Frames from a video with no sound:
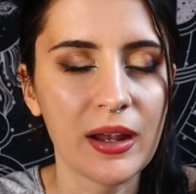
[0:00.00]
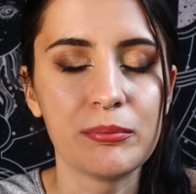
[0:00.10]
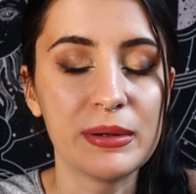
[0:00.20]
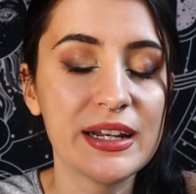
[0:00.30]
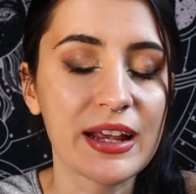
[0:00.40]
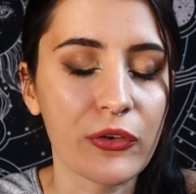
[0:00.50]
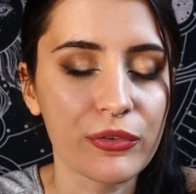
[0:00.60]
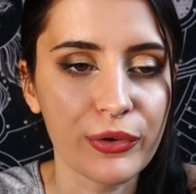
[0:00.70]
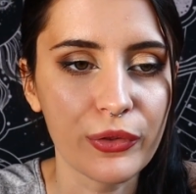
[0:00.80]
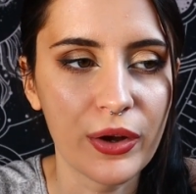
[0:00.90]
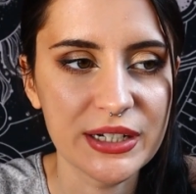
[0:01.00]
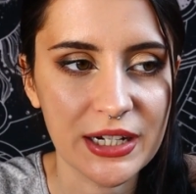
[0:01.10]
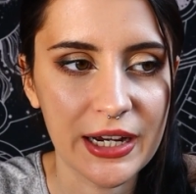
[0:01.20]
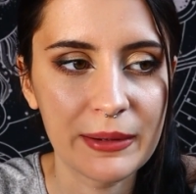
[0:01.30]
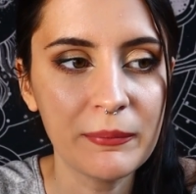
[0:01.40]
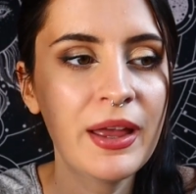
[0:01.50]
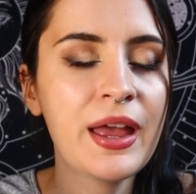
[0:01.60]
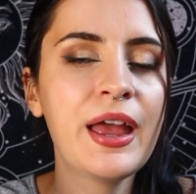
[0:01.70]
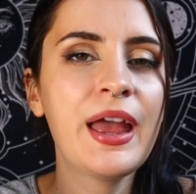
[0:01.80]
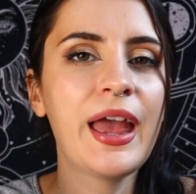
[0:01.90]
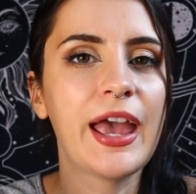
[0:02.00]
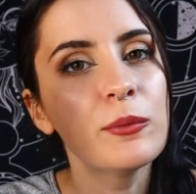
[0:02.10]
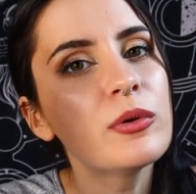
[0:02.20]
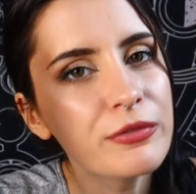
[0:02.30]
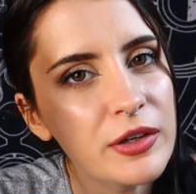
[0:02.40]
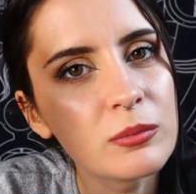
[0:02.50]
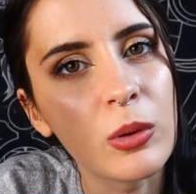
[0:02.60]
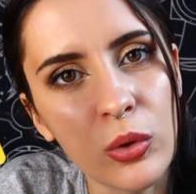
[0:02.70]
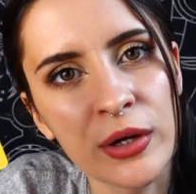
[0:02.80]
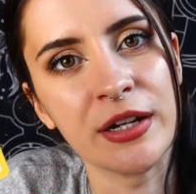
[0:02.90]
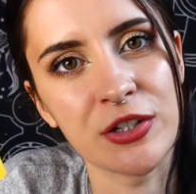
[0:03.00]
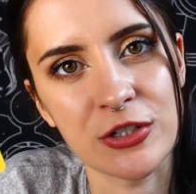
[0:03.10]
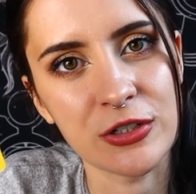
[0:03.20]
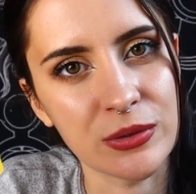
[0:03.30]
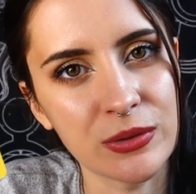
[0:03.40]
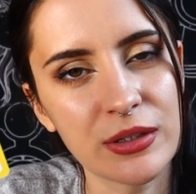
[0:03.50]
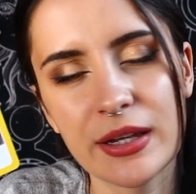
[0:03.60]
and be together for a long time, it will feel boring to you.